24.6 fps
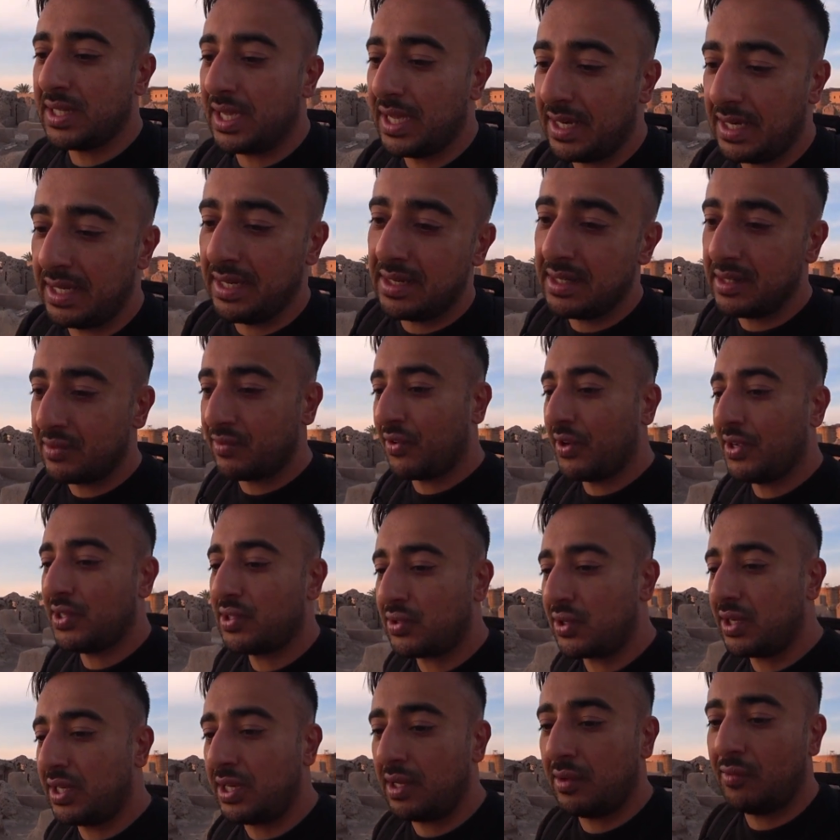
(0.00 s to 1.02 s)
and it is
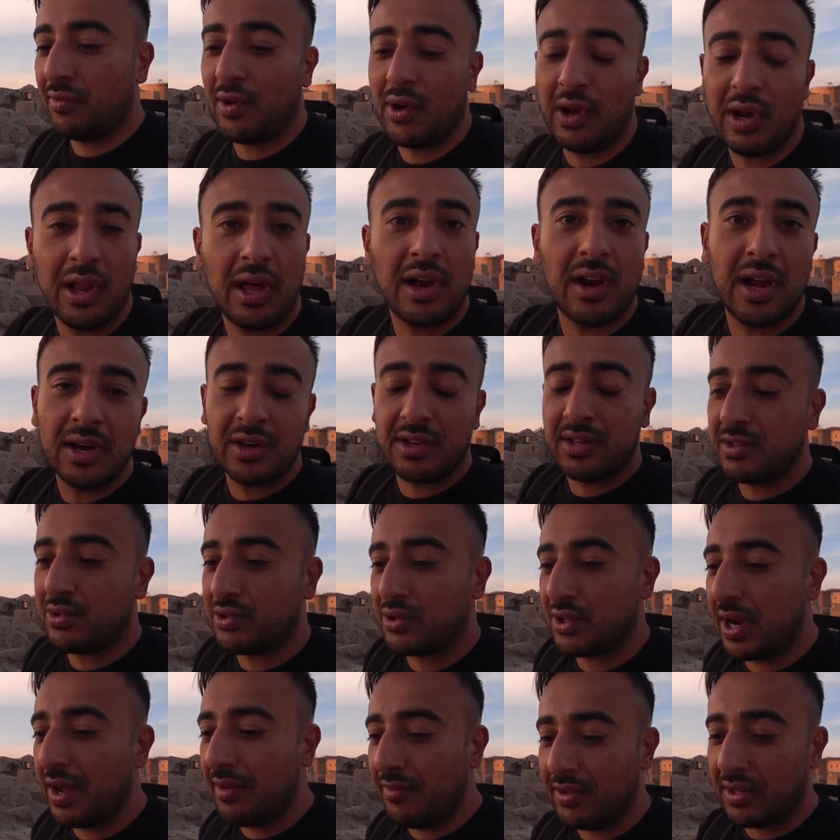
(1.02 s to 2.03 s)
frustrating for a lot of other
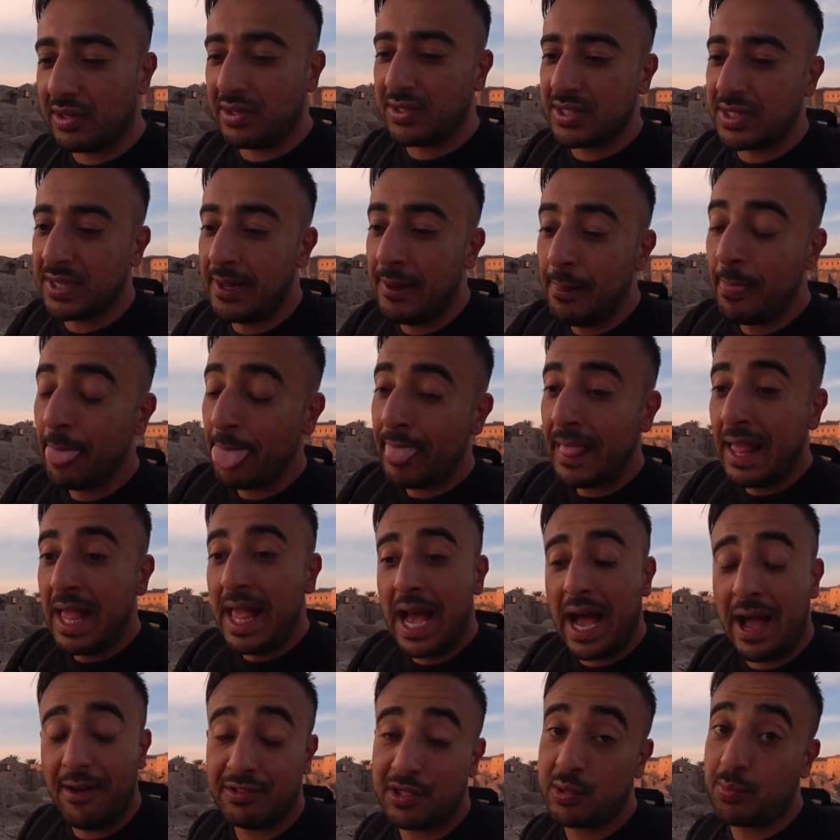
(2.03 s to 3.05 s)
travelers.
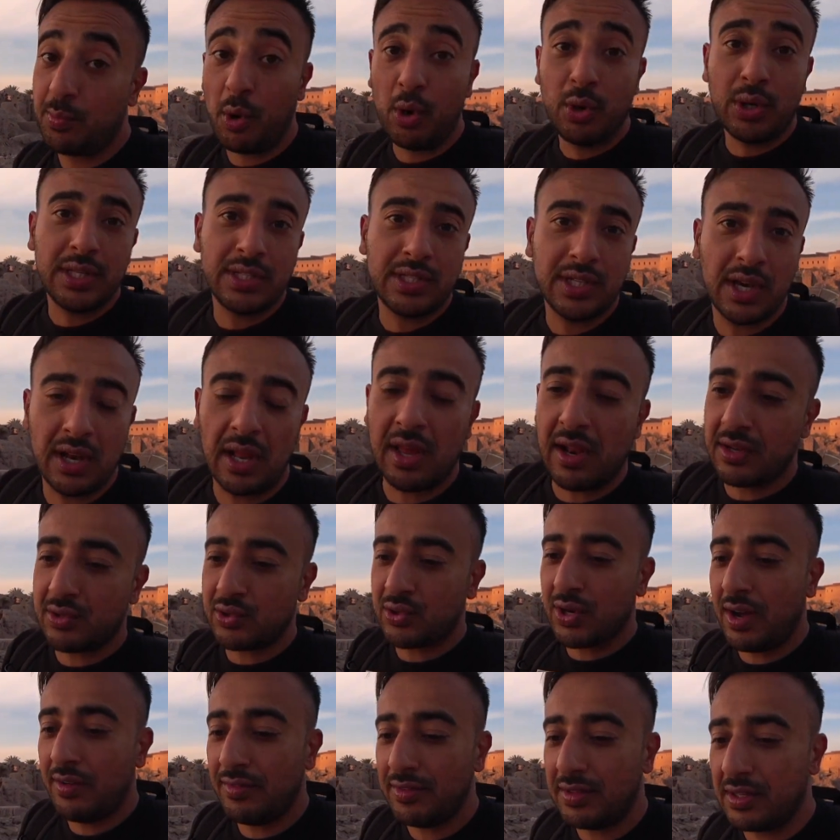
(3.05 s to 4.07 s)
I've spoken to a lot of
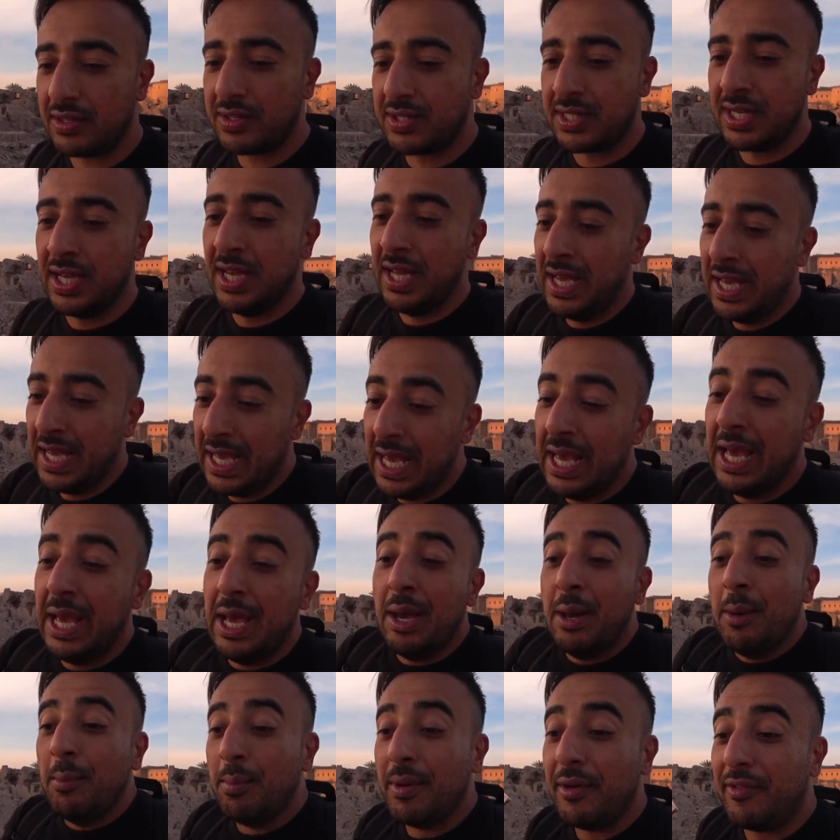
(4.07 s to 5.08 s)
travelers
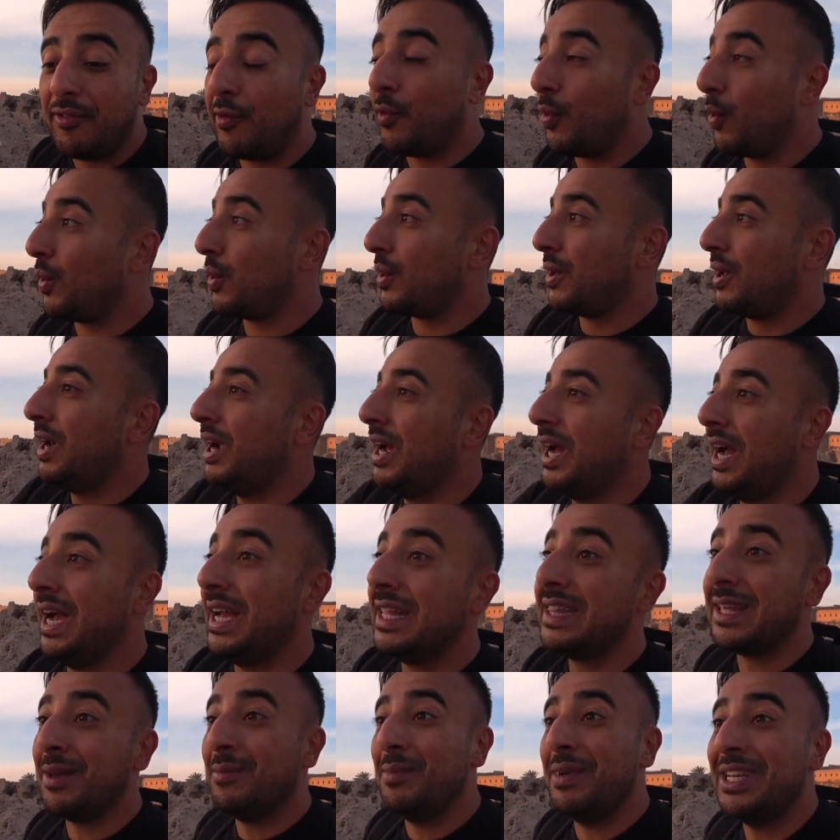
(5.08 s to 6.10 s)
before and
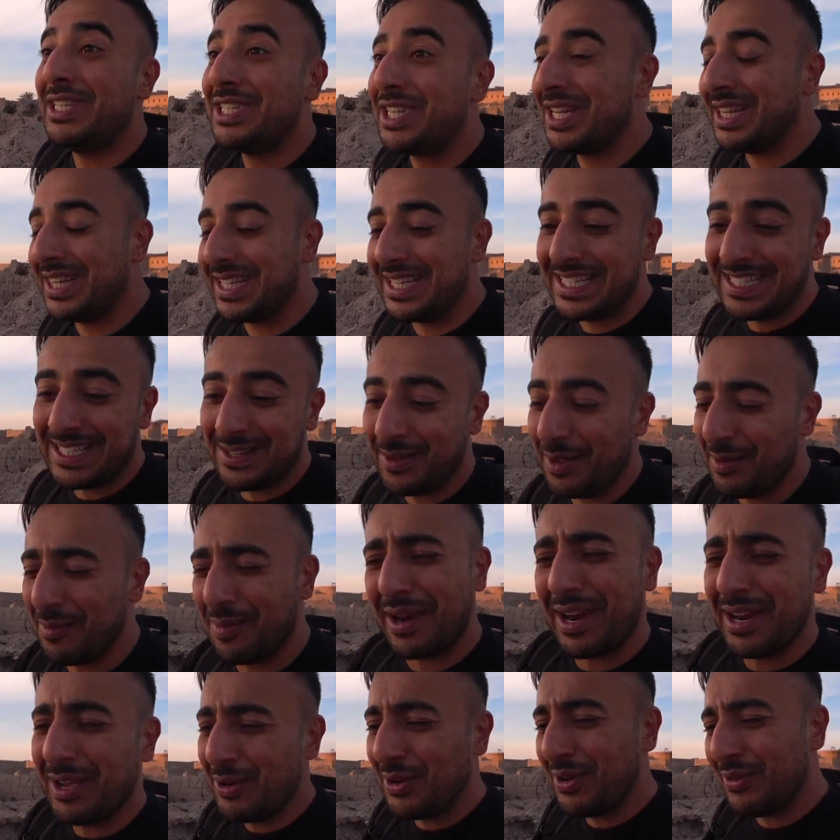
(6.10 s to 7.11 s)
they mentioned this to me, but
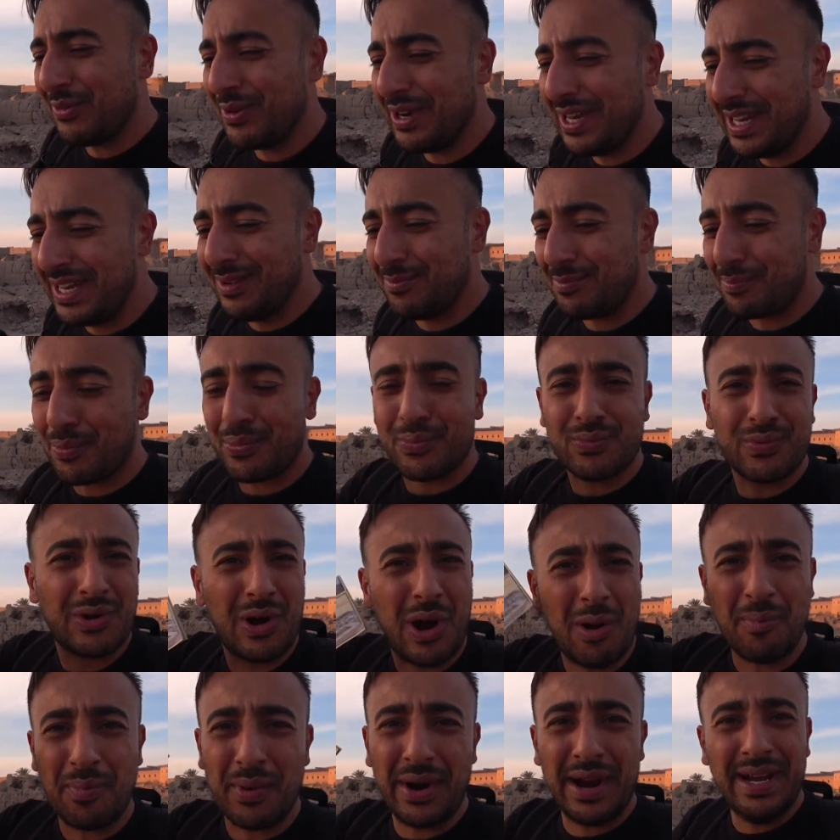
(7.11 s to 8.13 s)
I couldn't really
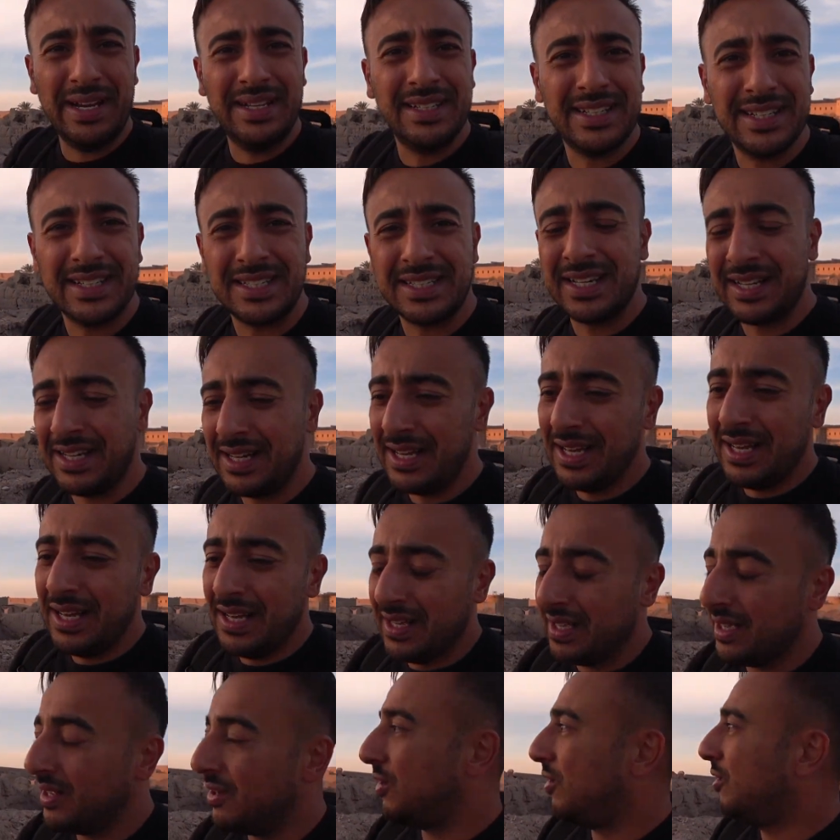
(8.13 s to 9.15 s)
comprehend it,
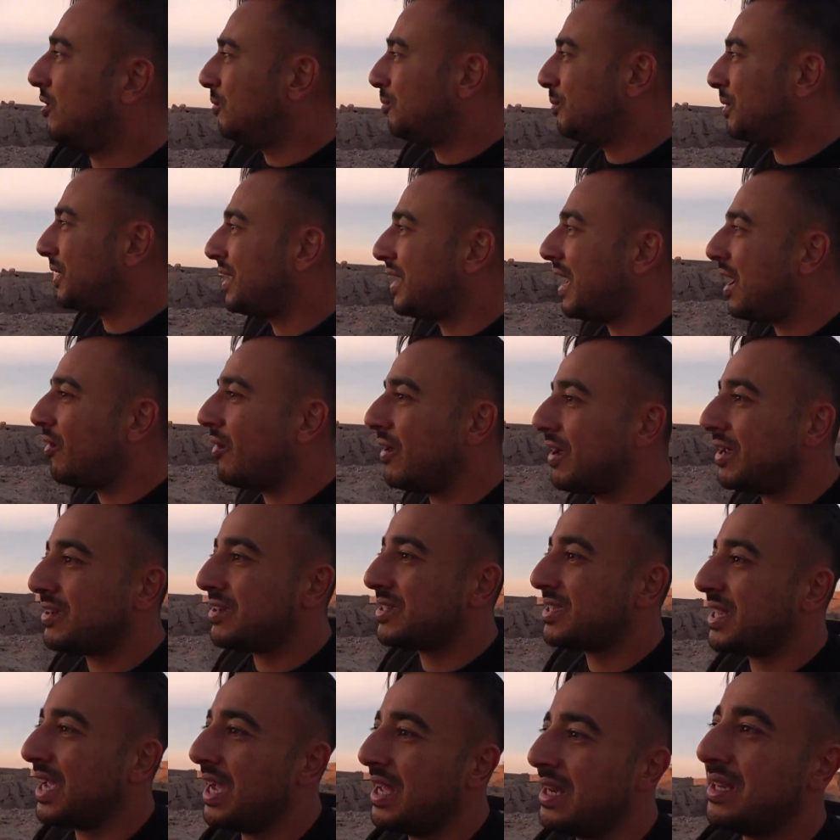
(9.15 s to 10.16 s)
you know. But now I
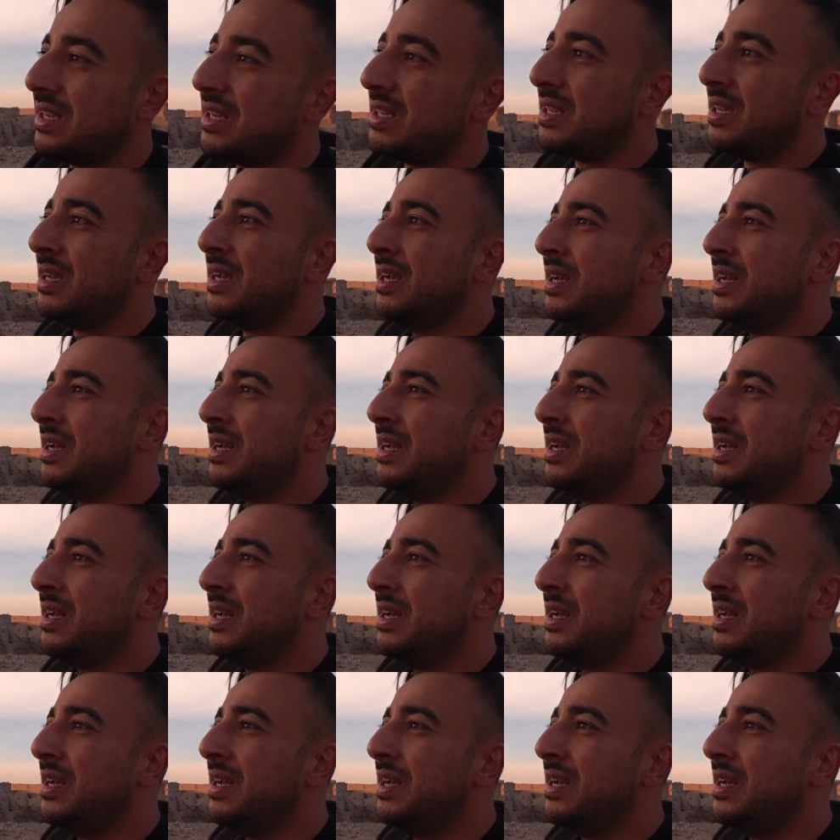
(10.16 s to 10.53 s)
understand it.